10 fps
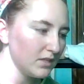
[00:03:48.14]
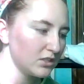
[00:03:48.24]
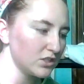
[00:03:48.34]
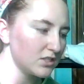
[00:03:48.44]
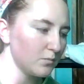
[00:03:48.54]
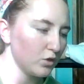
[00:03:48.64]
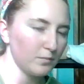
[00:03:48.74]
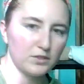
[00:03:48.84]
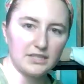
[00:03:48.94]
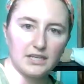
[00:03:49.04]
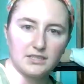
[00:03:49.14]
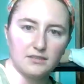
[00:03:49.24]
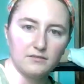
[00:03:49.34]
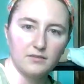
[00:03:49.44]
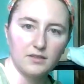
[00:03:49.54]
just a more
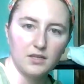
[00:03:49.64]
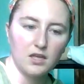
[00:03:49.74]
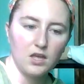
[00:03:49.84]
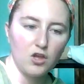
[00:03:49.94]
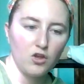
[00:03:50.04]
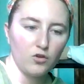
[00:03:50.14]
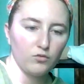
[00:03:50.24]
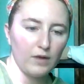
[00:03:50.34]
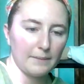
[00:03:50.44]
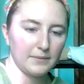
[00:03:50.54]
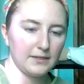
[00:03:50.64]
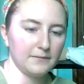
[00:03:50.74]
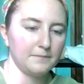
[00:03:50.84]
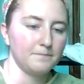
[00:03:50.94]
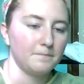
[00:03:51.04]
protective
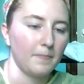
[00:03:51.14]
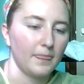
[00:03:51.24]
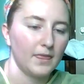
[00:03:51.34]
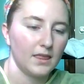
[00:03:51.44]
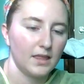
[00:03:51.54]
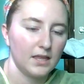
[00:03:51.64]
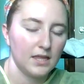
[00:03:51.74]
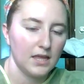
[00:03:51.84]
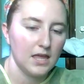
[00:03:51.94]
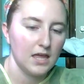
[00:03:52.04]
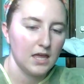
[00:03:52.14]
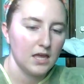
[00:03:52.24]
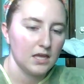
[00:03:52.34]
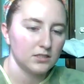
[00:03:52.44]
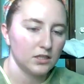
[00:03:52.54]
wrapping.
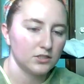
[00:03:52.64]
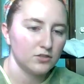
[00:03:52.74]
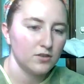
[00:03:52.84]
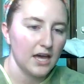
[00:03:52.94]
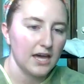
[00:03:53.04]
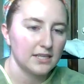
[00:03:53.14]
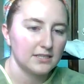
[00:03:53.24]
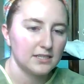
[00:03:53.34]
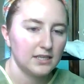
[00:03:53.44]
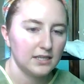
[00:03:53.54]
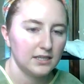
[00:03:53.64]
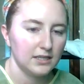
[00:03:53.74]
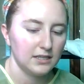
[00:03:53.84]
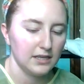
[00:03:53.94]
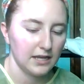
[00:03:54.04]
So I'll do that
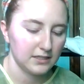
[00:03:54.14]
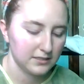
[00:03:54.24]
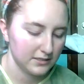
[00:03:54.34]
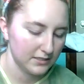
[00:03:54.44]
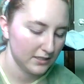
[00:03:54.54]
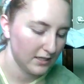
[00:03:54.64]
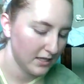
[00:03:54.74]
next.